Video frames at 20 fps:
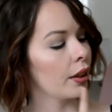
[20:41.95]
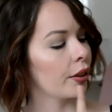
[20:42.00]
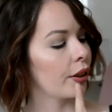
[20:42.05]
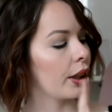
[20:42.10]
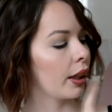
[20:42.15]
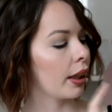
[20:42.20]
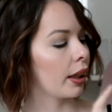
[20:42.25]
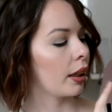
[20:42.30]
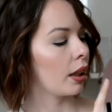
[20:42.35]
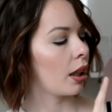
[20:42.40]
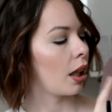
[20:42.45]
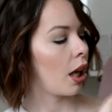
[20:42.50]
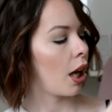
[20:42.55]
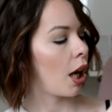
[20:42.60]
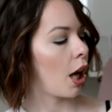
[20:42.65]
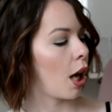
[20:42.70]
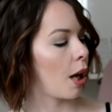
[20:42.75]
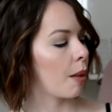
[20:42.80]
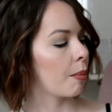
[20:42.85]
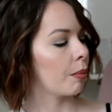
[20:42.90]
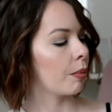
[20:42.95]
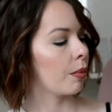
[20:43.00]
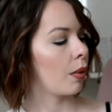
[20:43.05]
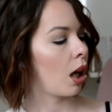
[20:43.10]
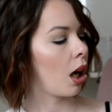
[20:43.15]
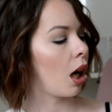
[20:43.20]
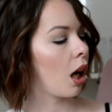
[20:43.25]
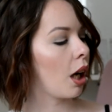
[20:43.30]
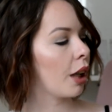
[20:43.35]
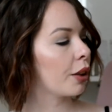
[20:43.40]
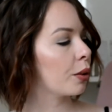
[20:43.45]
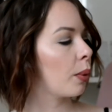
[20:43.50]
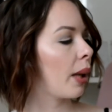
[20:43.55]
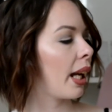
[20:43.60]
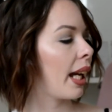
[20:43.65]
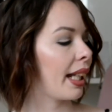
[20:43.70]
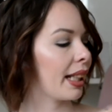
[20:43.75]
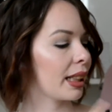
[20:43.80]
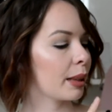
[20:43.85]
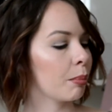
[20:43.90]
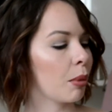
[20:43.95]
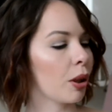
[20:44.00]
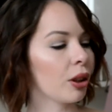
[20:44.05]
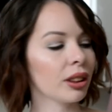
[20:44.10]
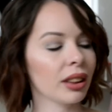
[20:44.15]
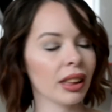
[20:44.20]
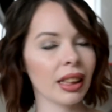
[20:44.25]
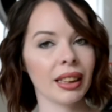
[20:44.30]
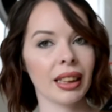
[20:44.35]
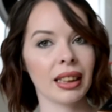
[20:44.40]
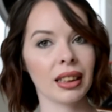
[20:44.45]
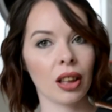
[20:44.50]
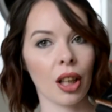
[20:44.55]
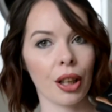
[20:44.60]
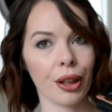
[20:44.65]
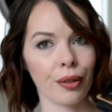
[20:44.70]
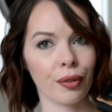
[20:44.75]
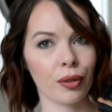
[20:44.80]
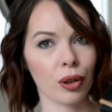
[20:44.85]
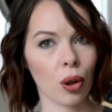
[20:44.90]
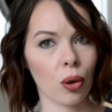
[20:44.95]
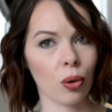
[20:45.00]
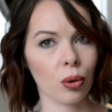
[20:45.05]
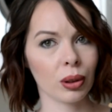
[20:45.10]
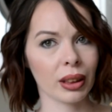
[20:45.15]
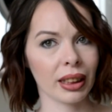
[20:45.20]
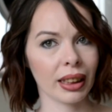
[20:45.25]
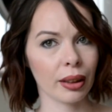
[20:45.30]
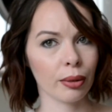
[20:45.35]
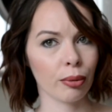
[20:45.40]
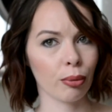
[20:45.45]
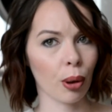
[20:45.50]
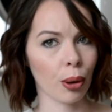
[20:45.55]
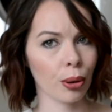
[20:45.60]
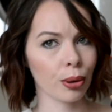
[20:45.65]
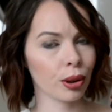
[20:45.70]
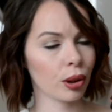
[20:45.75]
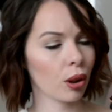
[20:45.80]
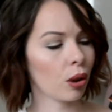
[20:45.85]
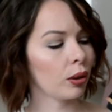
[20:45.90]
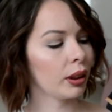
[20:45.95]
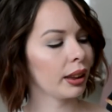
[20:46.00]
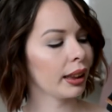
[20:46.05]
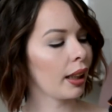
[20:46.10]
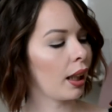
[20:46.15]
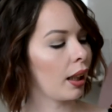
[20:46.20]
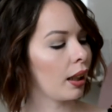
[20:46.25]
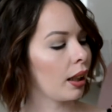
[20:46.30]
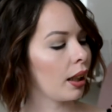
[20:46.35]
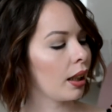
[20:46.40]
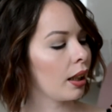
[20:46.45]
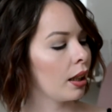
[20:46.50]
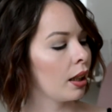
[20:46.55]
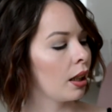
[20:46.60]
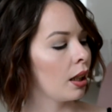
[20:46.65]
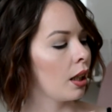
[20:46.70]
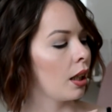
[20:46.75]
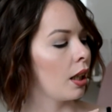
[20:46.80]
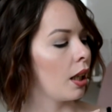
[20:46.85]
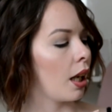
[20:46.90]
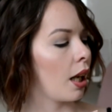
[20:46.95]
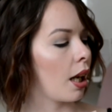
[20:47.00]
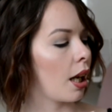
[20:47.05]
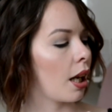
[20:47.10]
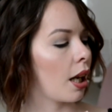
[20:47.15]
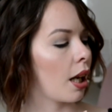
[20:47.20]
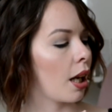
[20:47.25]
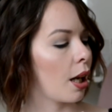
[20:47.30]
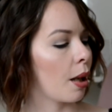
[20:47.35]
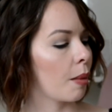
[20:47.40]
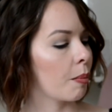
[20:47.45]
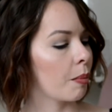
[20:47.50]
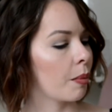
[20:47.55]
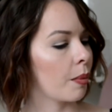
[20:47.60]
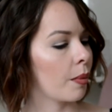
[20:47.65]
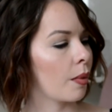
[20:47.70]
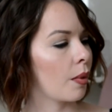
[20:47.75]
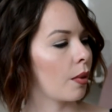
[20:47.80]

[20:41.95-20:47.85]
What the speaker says: The hardware is mostly in this kind of goldy, rose goldy colour. And